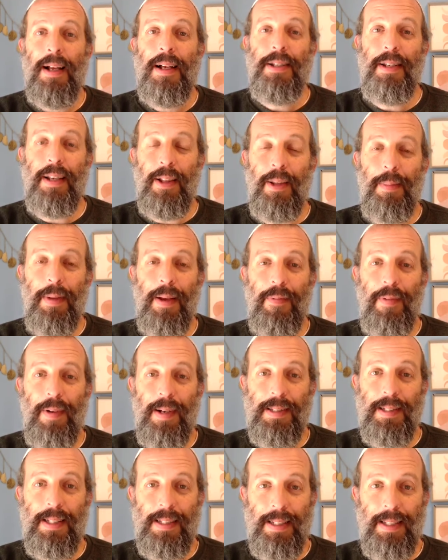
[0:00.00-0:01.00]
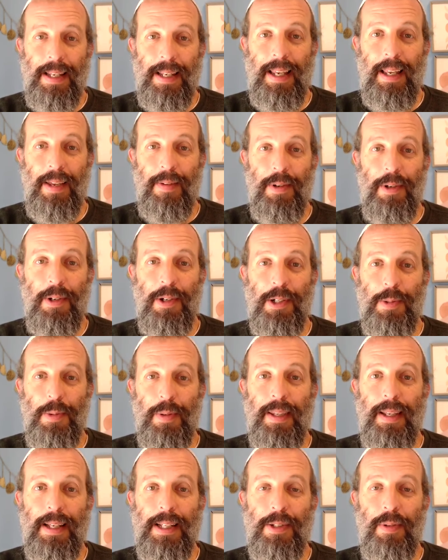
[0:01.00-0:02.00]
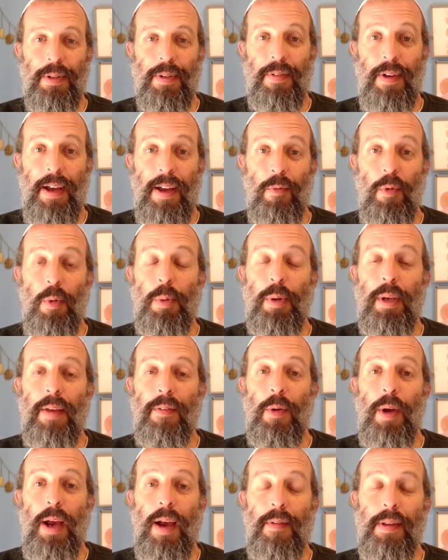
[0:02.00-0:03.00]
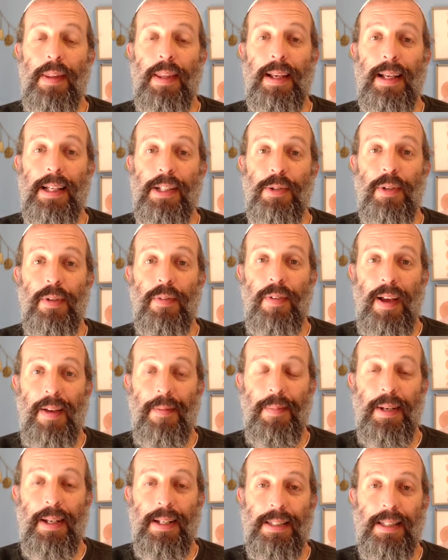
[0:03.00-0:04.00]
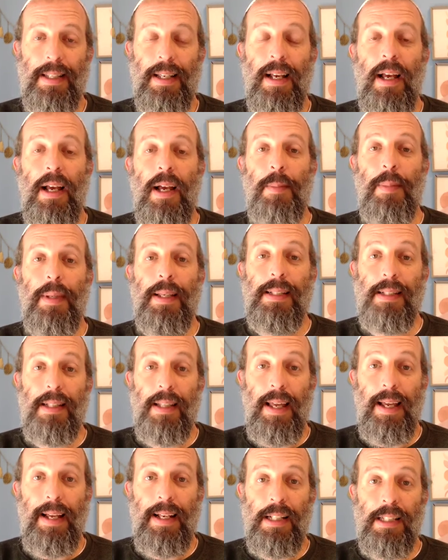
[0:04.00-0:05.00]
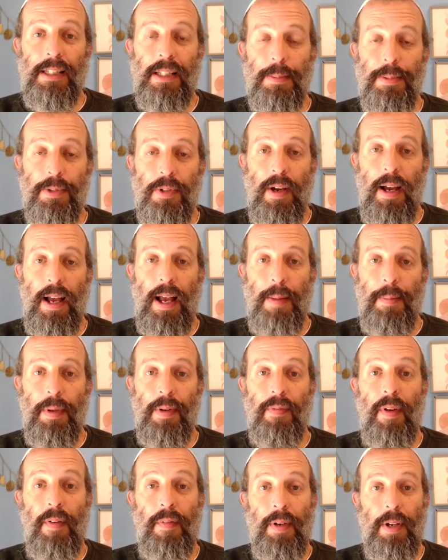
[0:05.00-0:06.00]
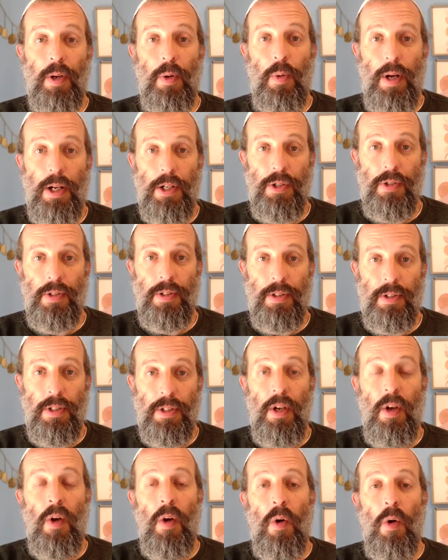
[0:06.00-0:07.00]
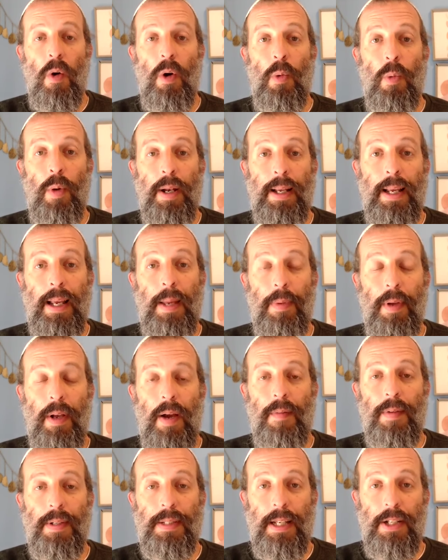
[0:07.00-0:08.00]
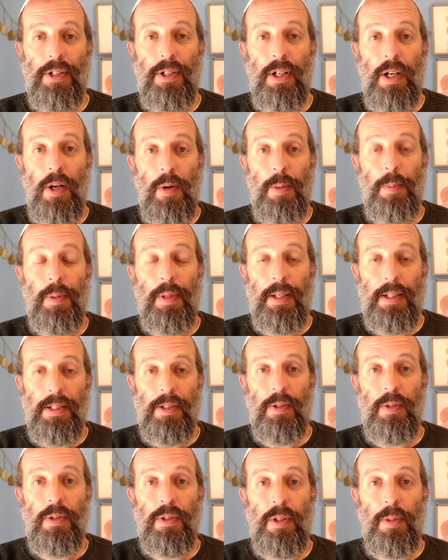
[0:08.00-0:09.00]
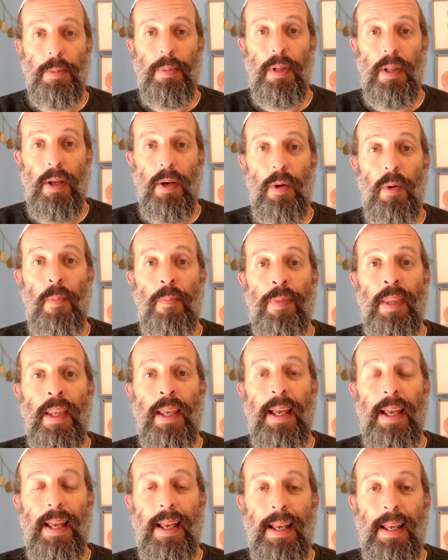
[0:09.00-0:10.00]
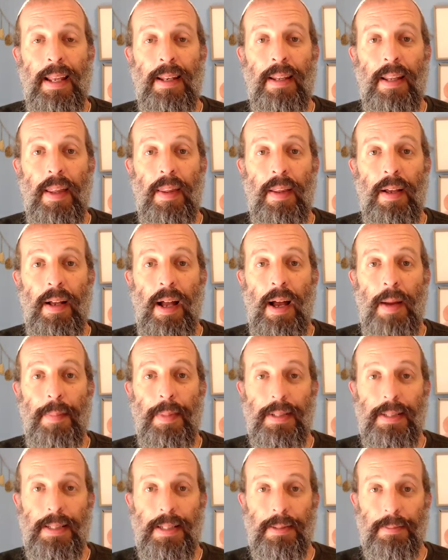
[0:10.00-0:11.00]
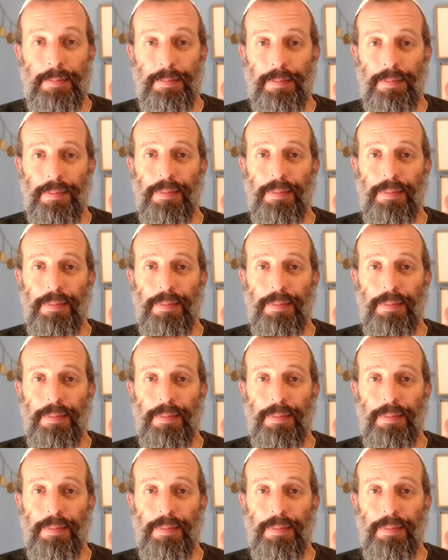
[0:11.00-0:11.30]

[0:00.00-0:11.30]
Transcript: Shalom, my friends. This is Akiva Gersh with Israel in 5, where we give you everything Israel in 5 minutes. Please like and subscribe. And if you have any questions or want to keep the conversation going, please do so below in the comments.